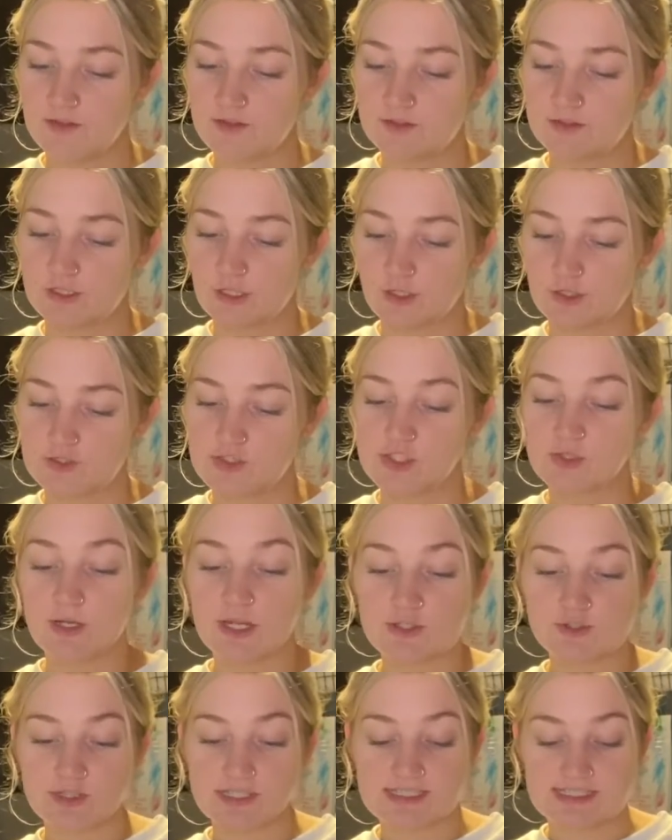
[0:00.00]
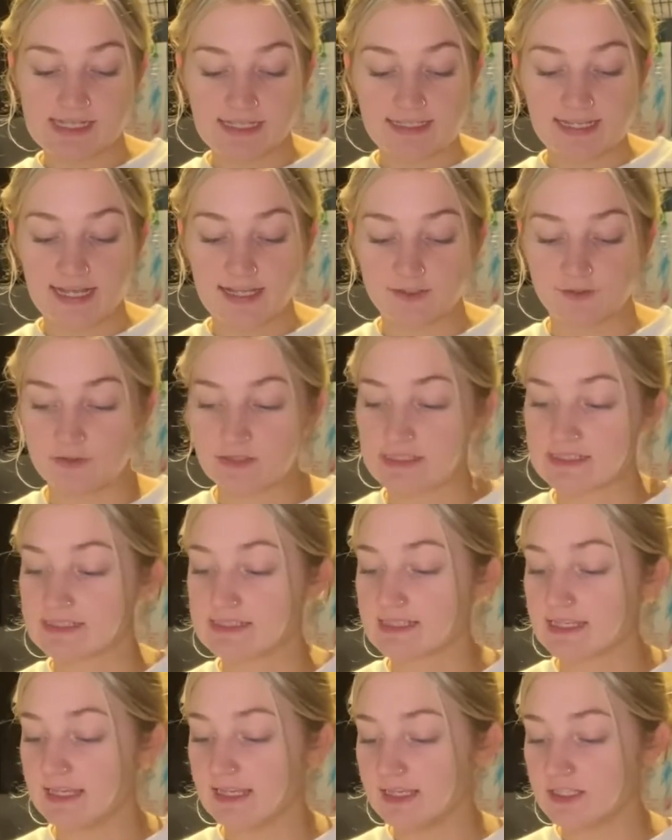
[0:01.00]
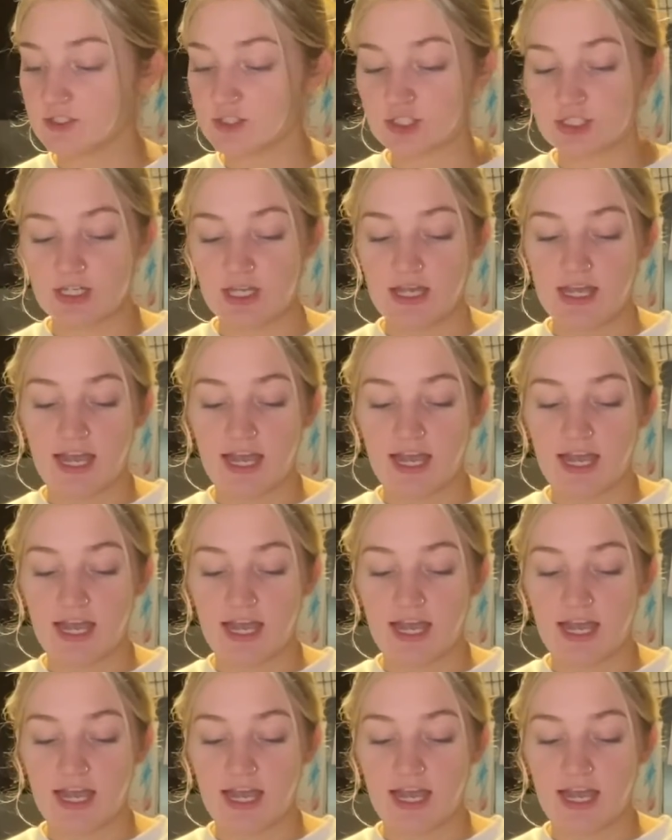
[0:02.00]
They're 210 calories each.